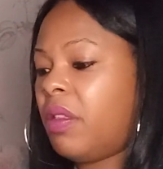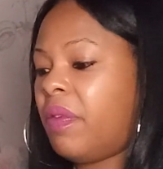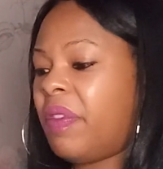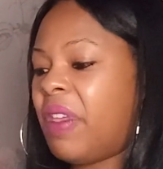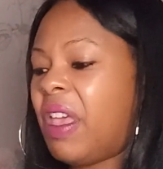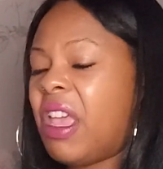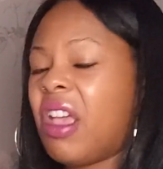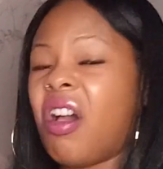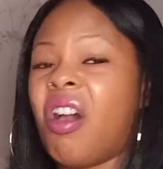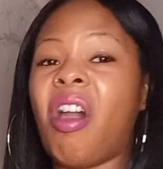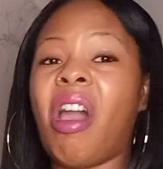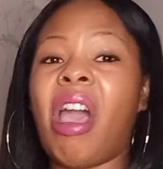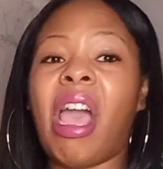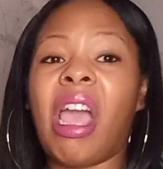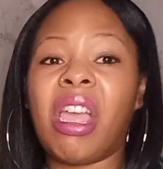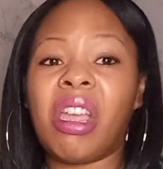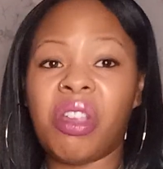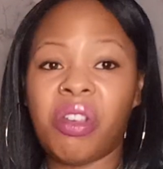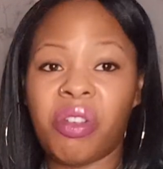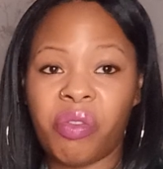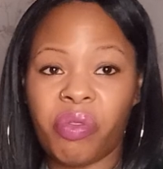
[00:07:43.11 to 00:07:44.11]
They are
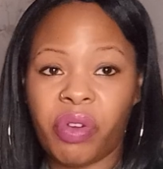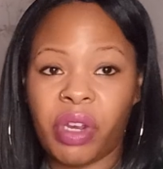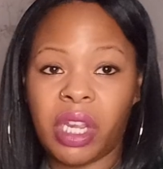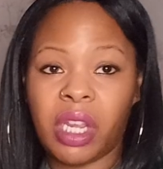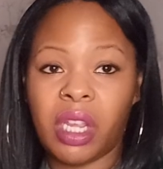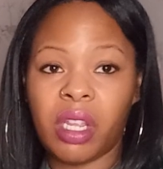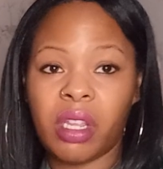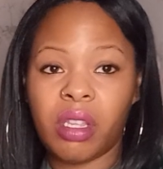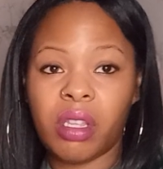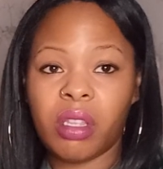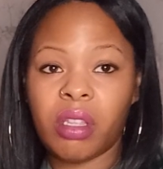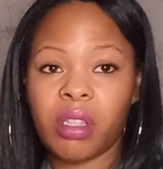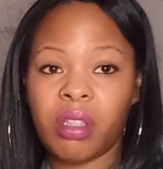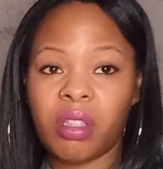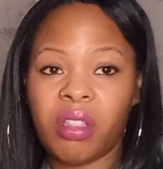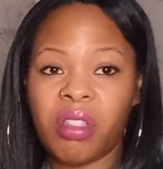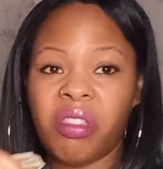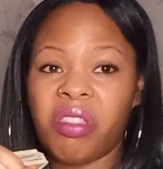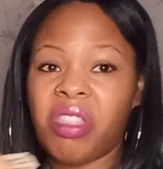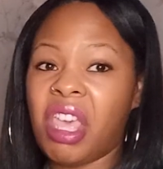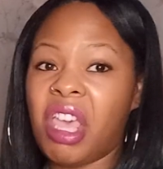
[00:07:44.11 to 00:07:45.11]
angry.
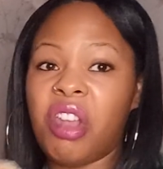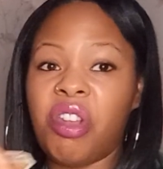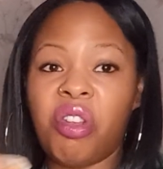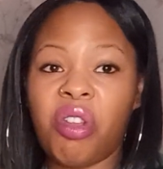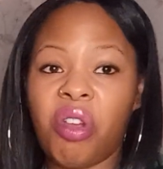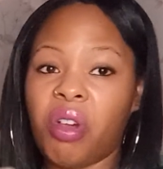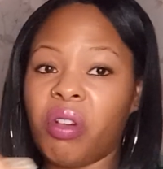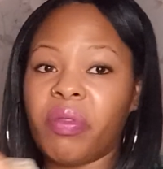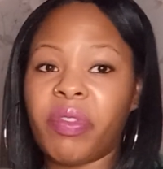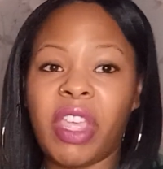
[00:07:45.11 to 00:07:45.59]
They're not